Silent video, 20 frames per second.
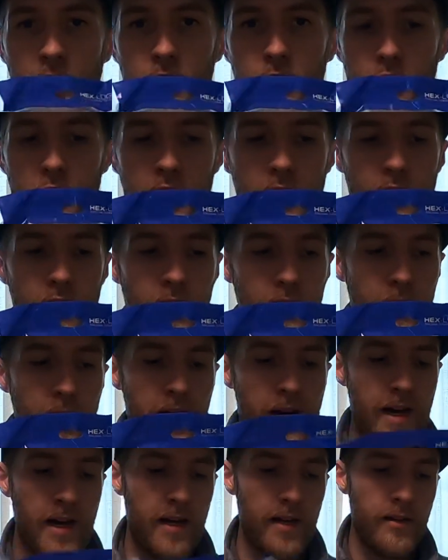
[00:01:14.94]
three different
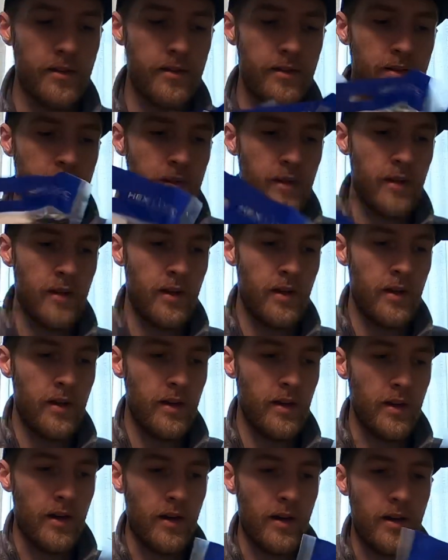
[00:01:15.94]
pads.
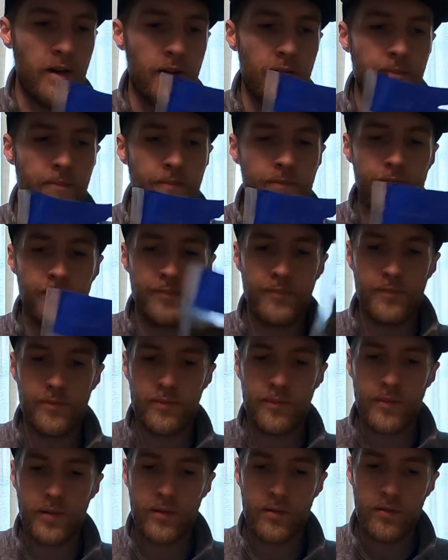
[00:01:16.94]
Um,
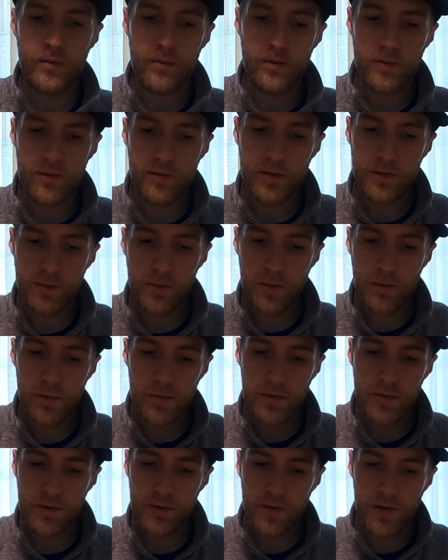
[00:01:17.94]
let's see where
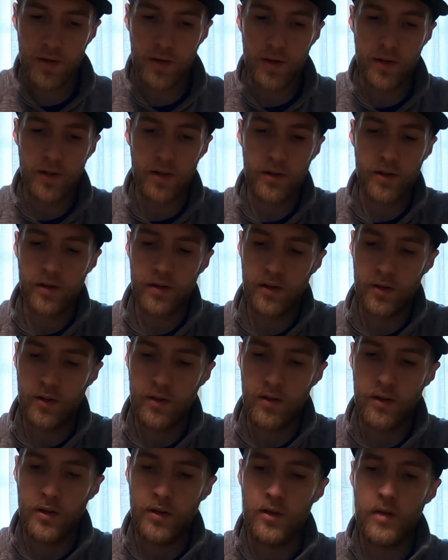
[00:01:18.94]
we'll start here.
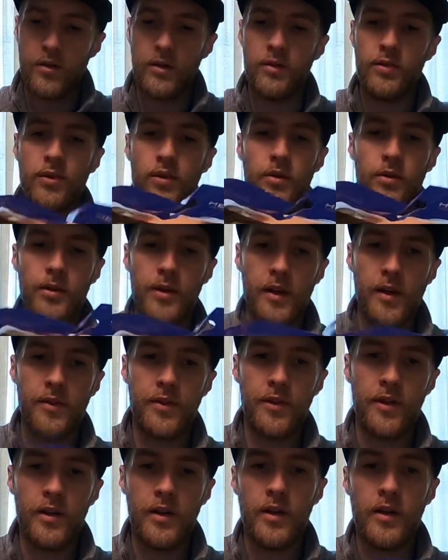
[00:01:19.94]
So we got
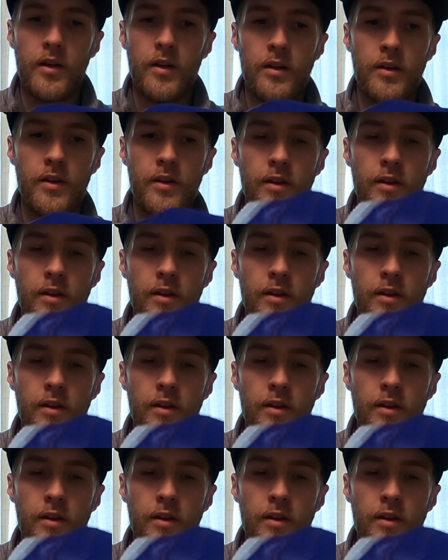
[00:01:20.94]
the